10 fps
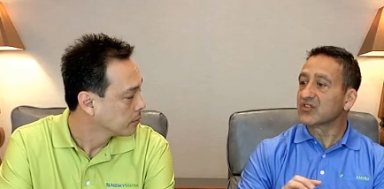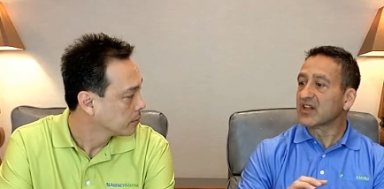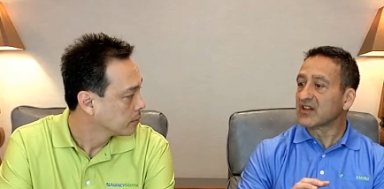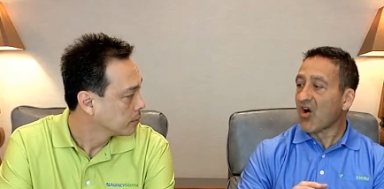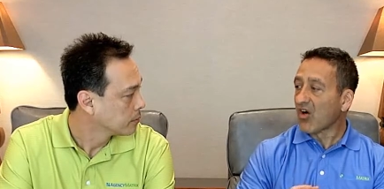
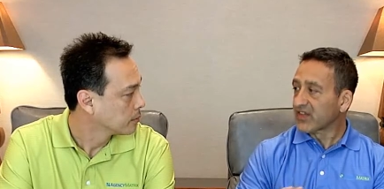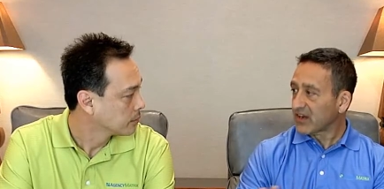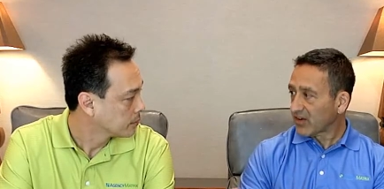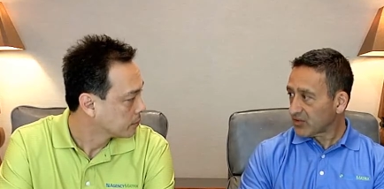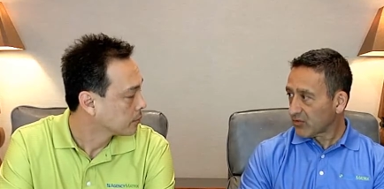Speaker 1: that all
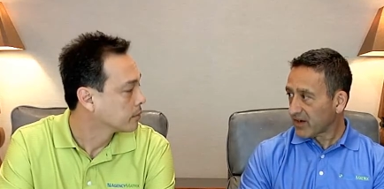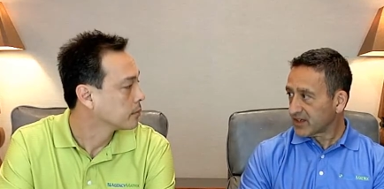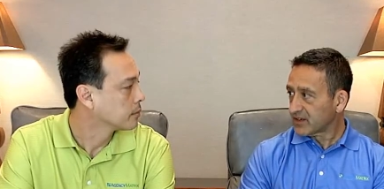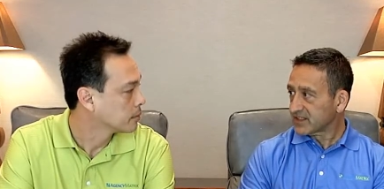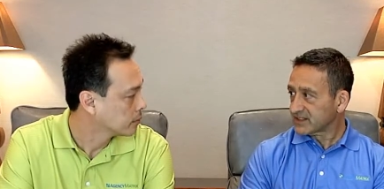the
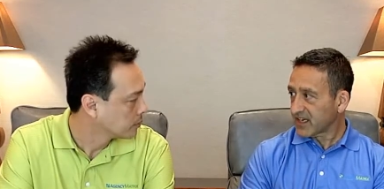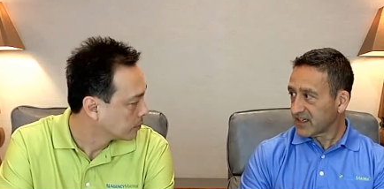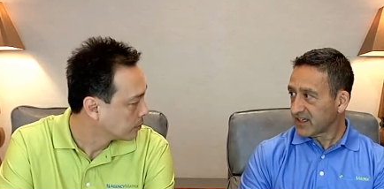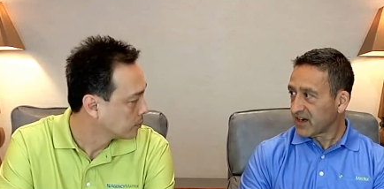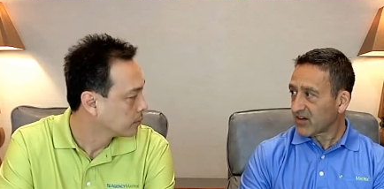underwriting is
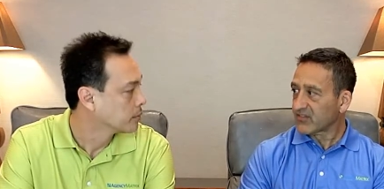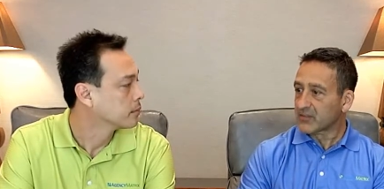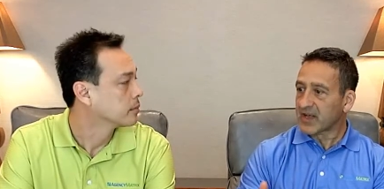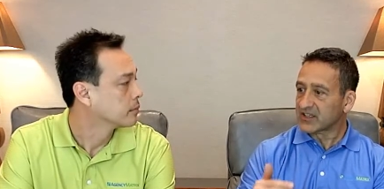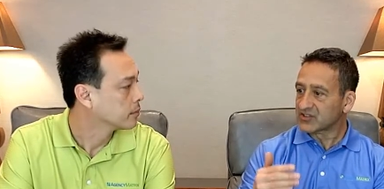taken care of
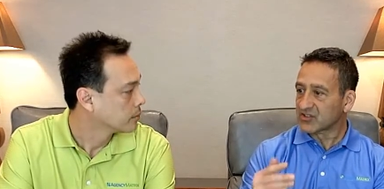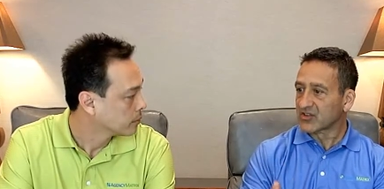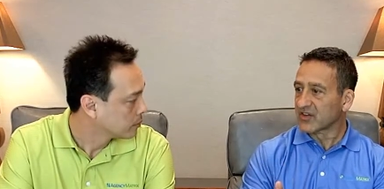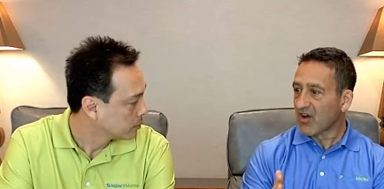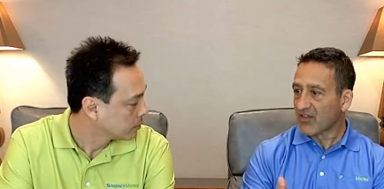and making
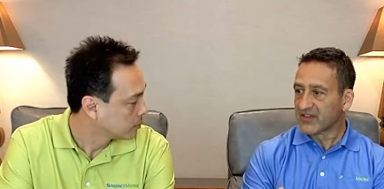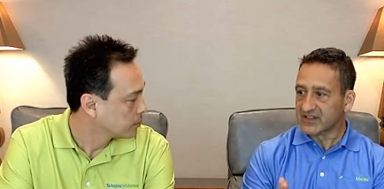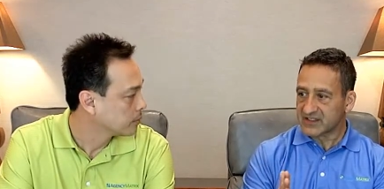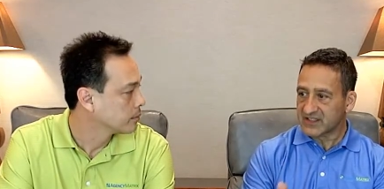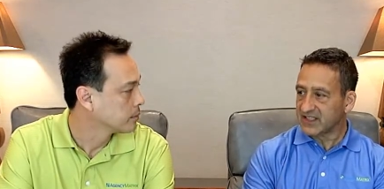sure that all
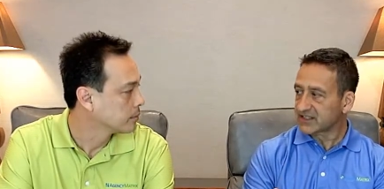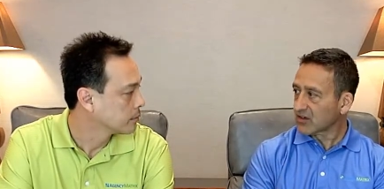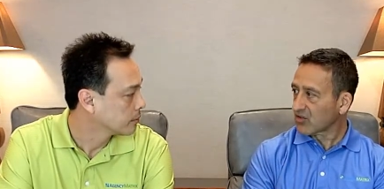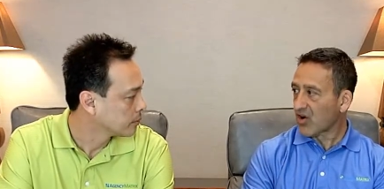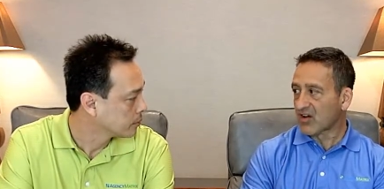the T's
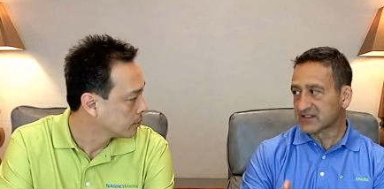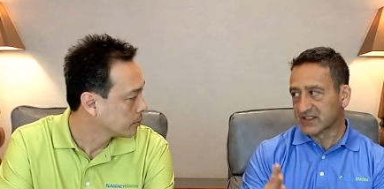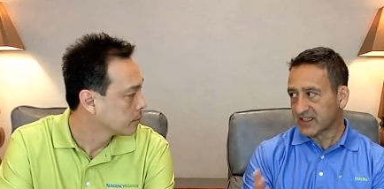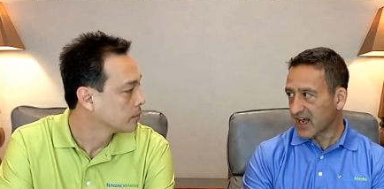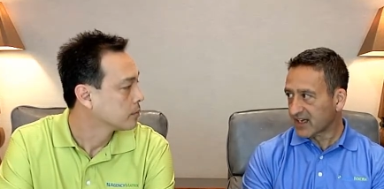are crossed
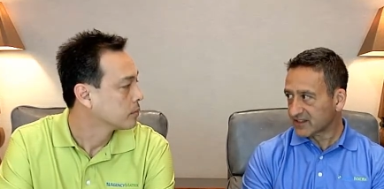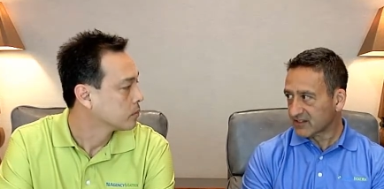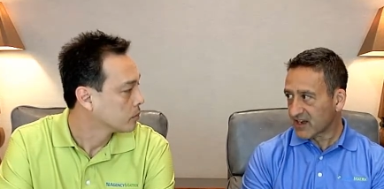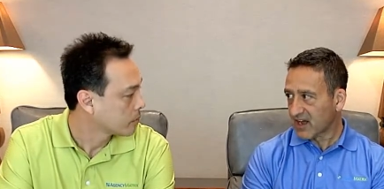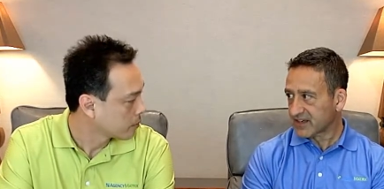and the I's
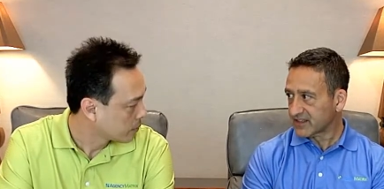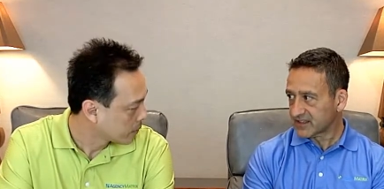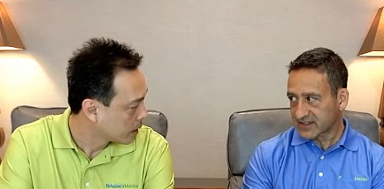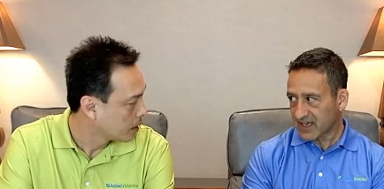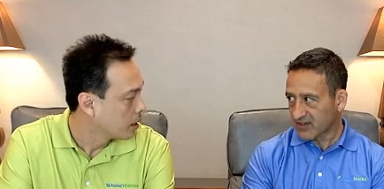are dotted.
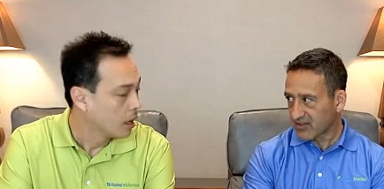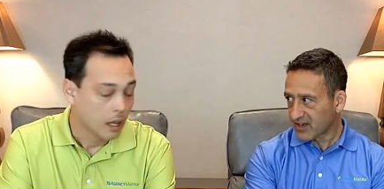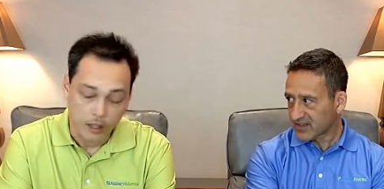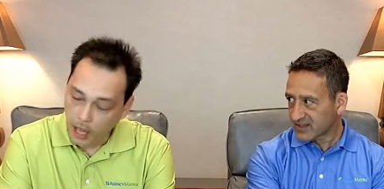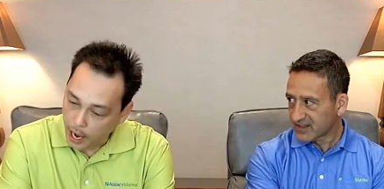Is that
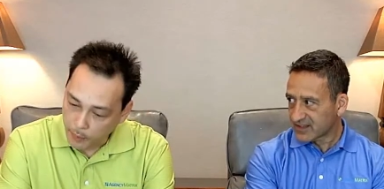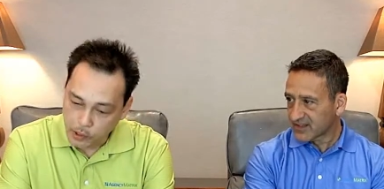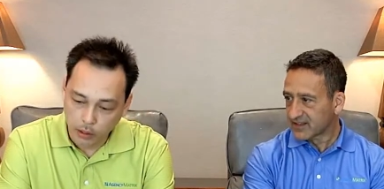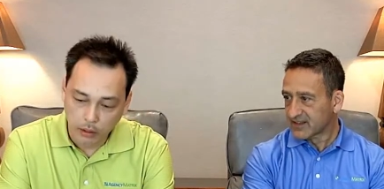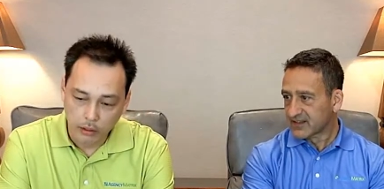correct?
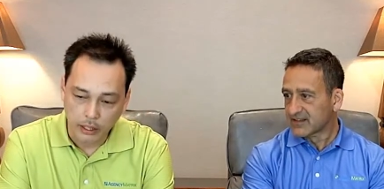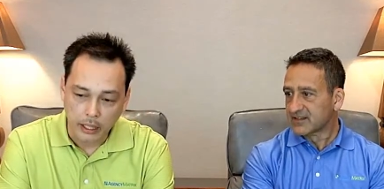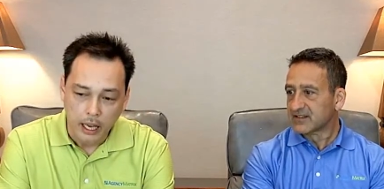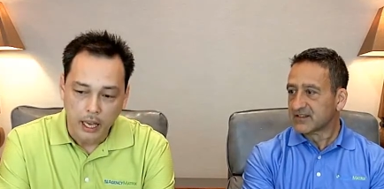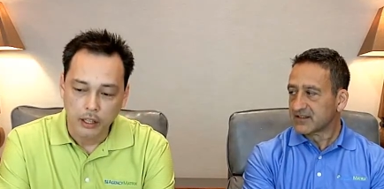
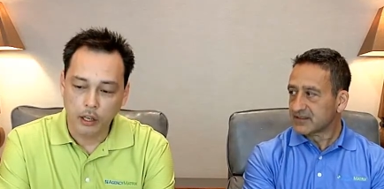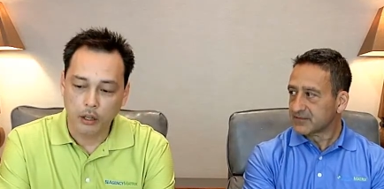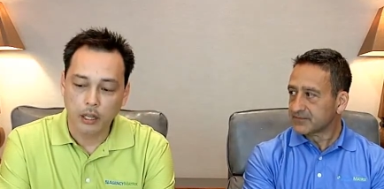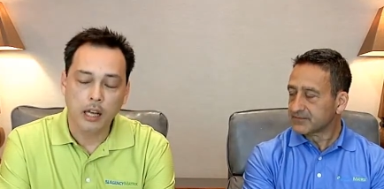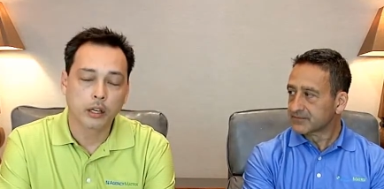
Speaker 2: Absolutely. You
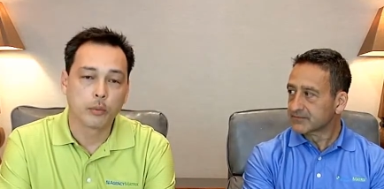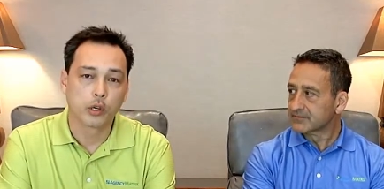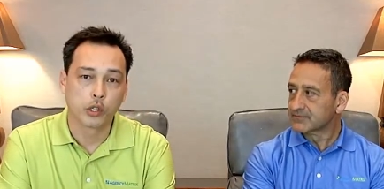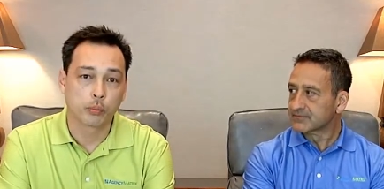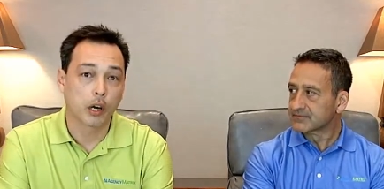know, a lot of
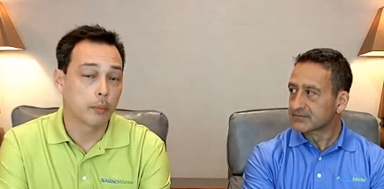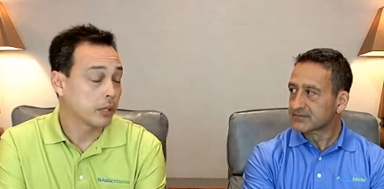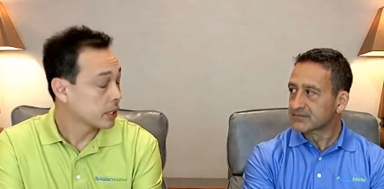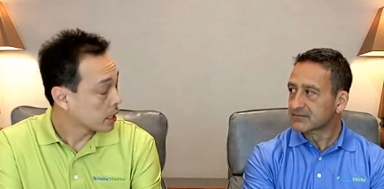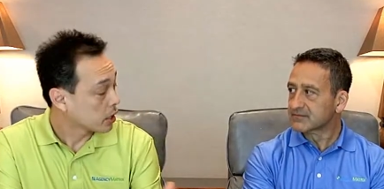commercial
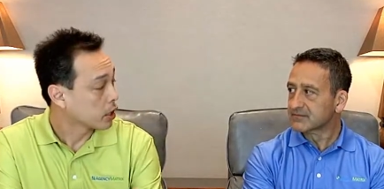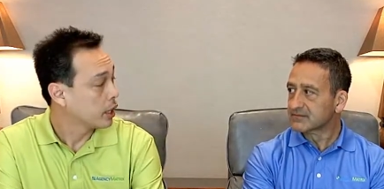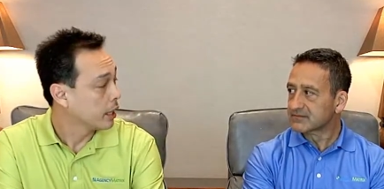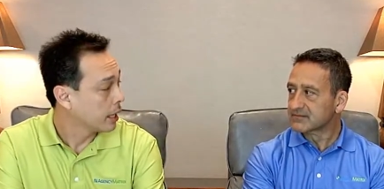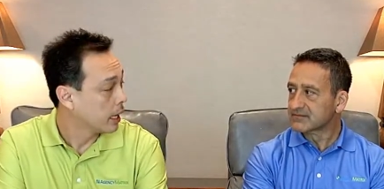properties, that's a
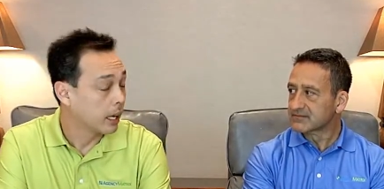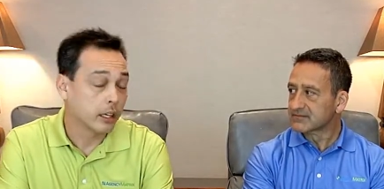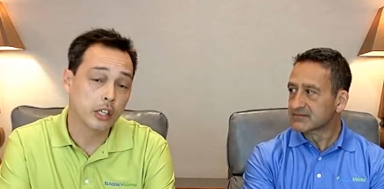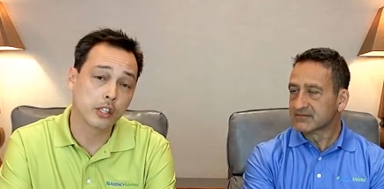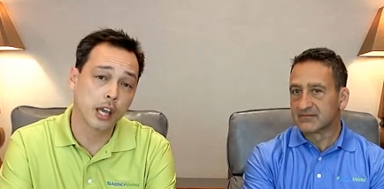good uh,
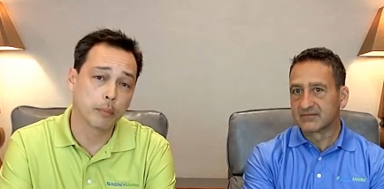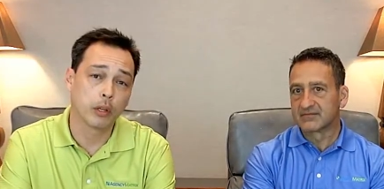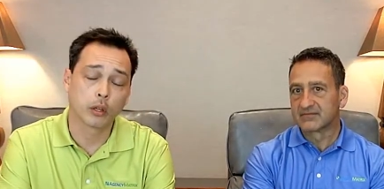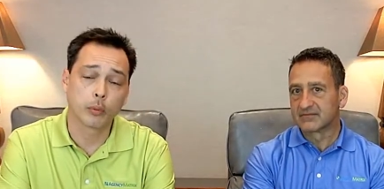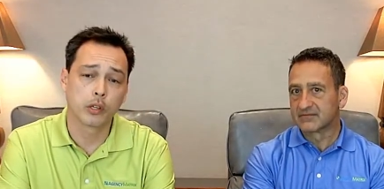good
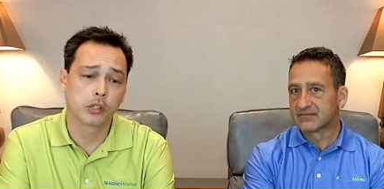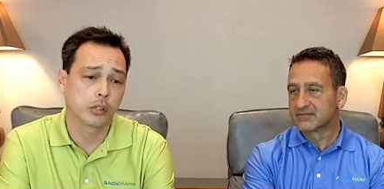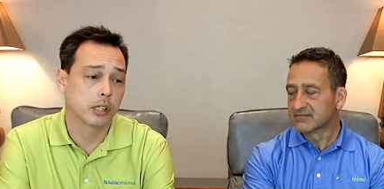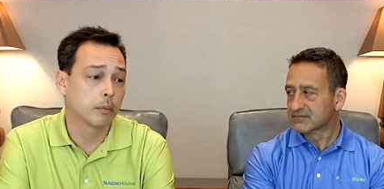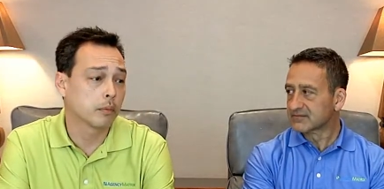example on the
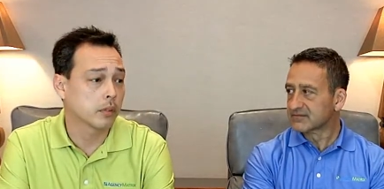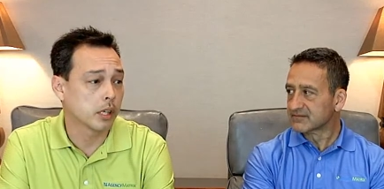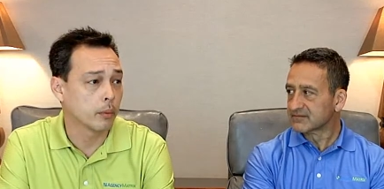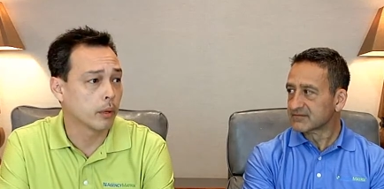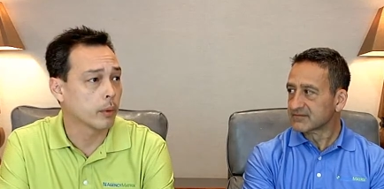commercial. Some,
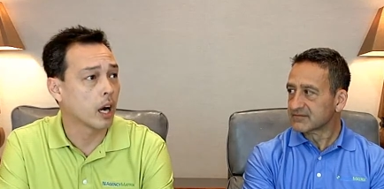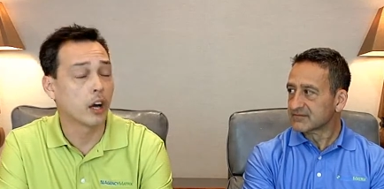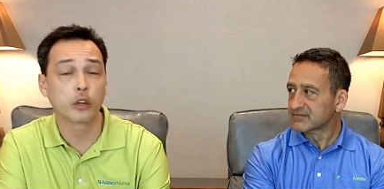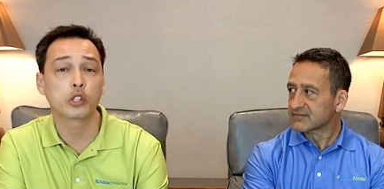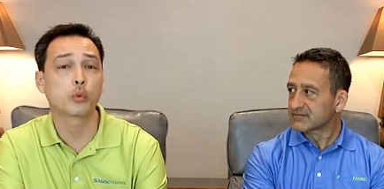some of them are
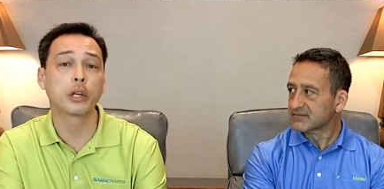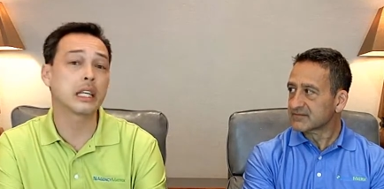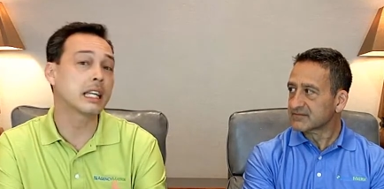120